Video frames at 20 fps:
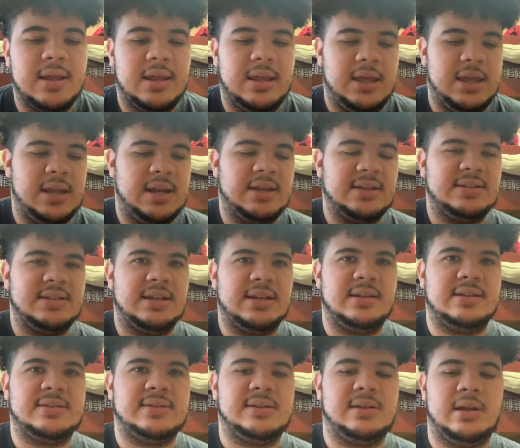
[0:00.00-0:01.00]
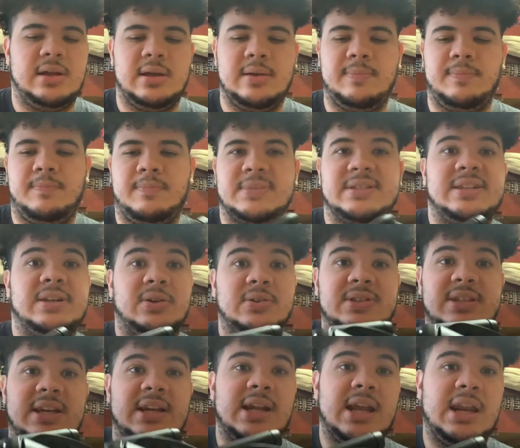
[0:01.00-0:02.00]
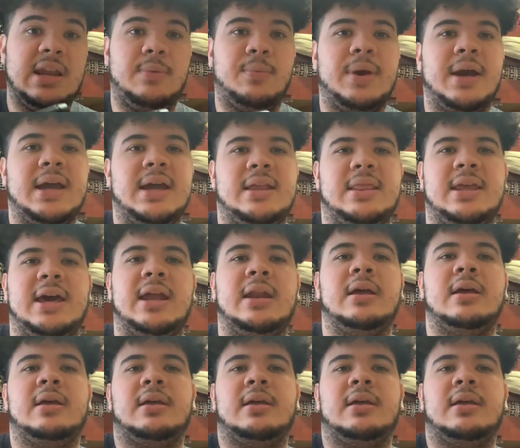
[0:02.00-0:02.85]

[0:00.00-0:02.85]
it isn't tilted in any way, and that